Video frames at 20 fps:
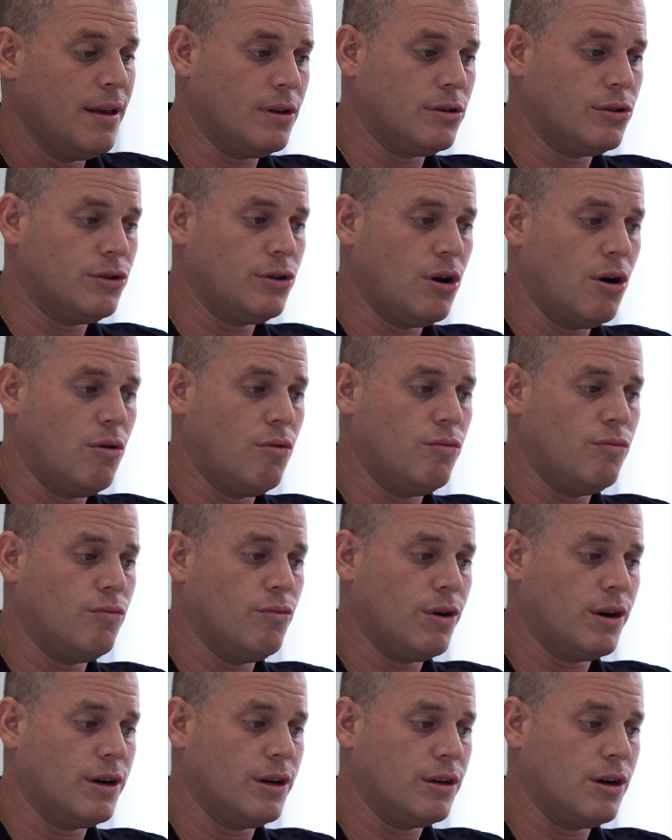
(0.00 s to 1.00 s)
So
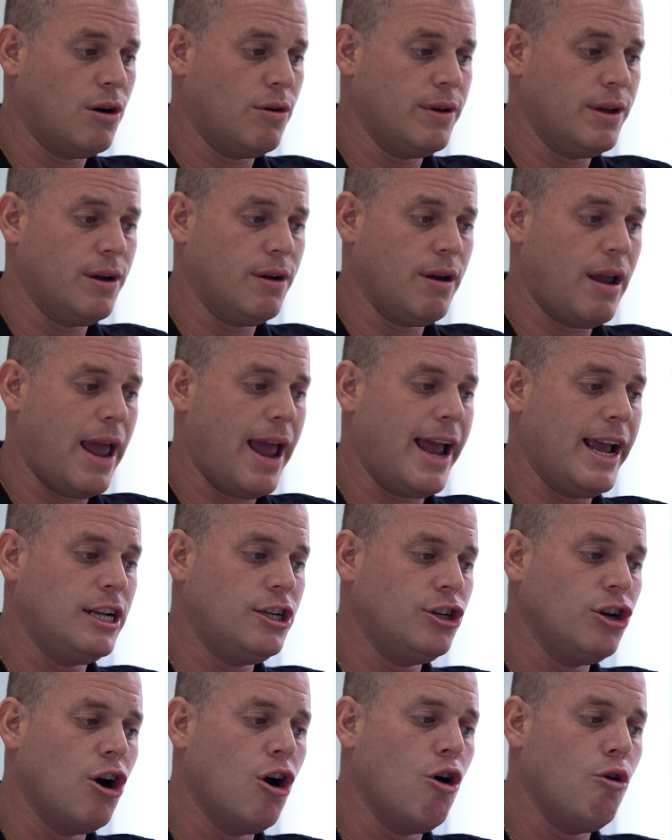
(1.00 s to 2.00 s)
we're gonna go here,
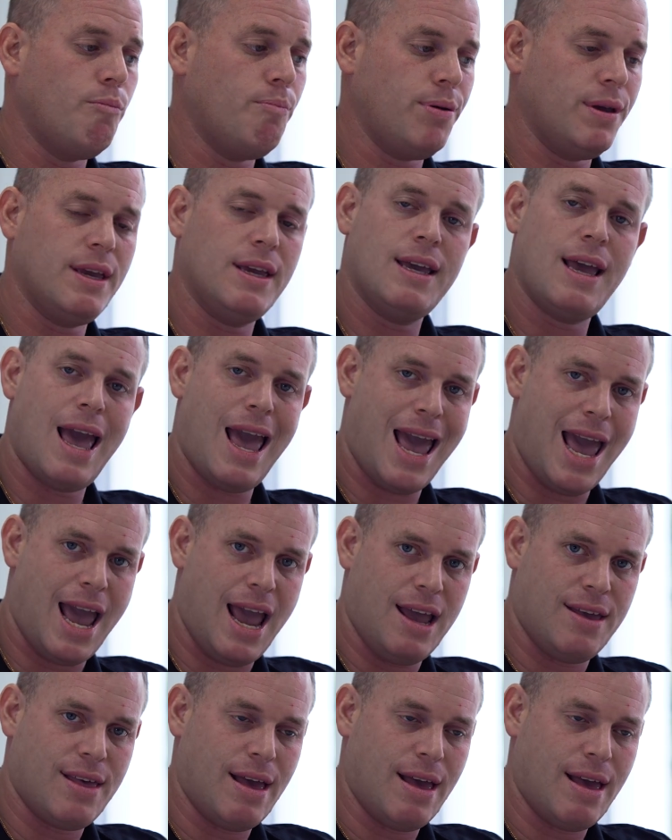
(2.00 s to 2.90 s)
HOPA,